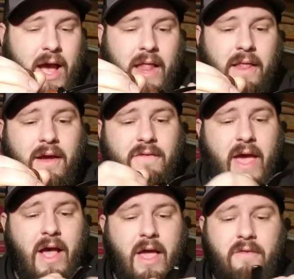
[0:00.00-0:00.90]
I love
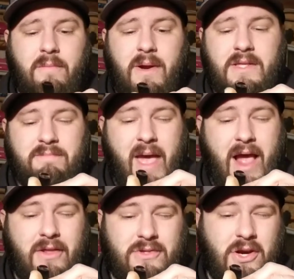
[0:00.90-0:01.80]
how everybody's
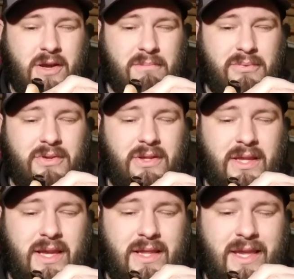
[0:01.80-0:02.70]
palates are
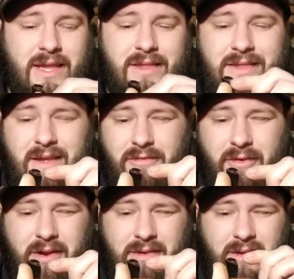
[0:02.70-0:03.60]
completely
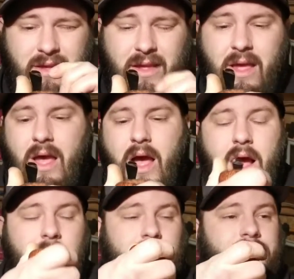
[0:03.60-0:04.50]
different.
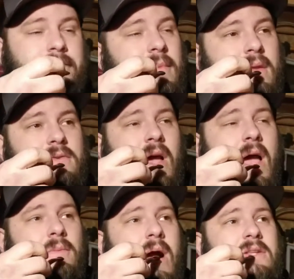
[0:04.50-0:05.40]
So
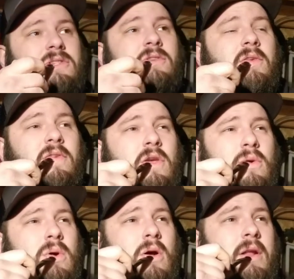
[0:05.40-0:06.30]
I watched a
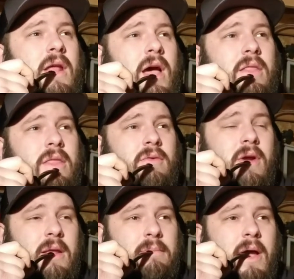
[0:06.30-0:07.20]
review on
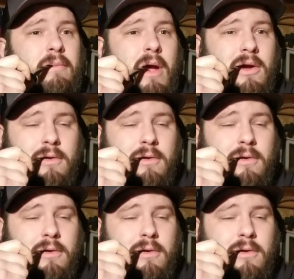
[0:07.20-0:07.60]
TheRunningPipe.